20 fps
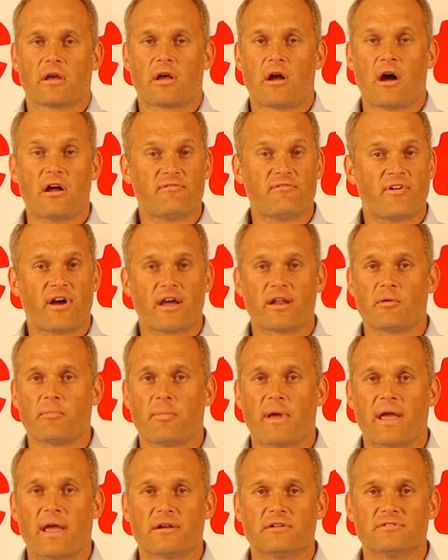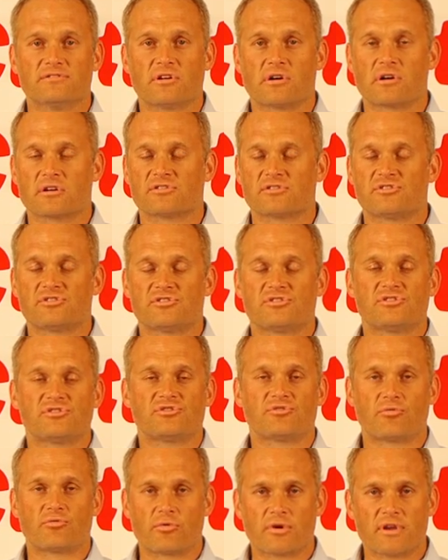Cut vinyl banners are
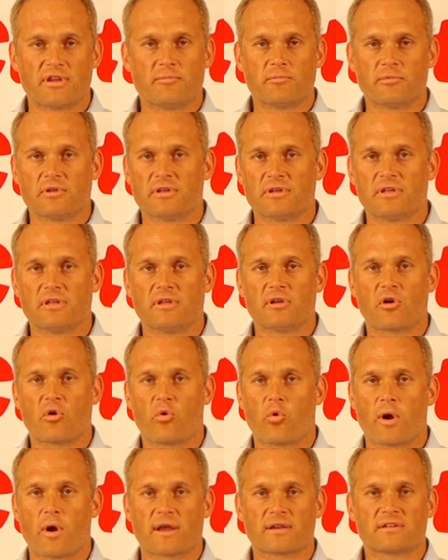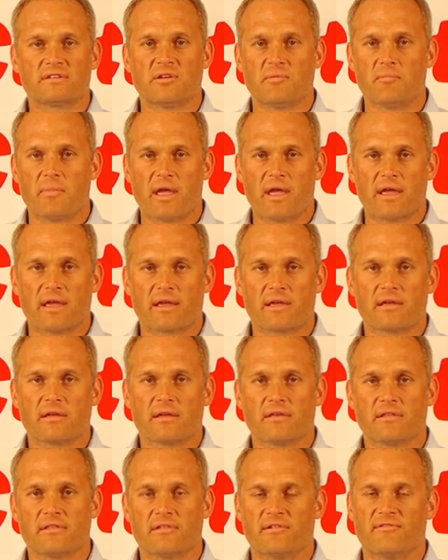extremely quick to make.
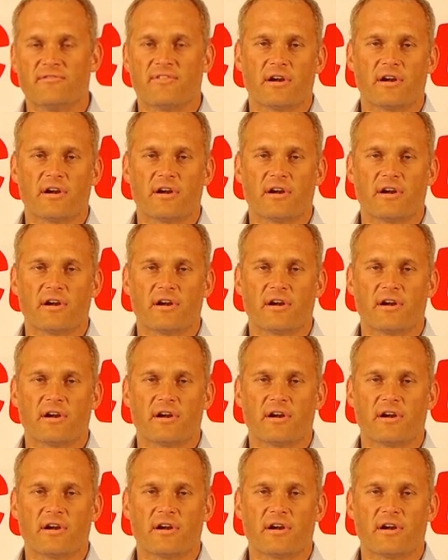They're